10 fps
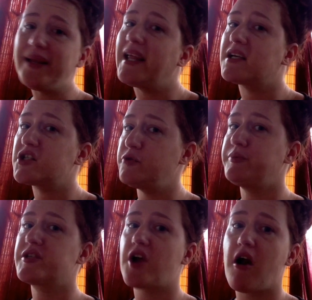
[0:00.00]
like a
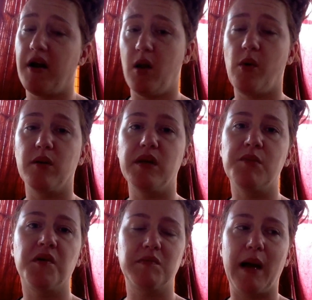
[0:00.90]
superstar and I want to be the
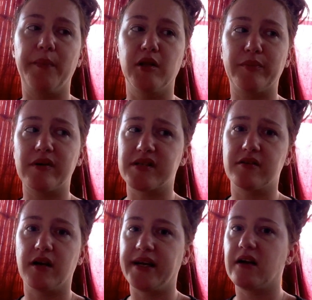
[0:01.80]
most popular person
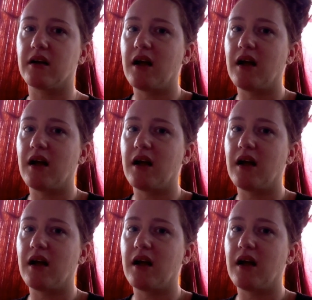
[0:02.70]
on here.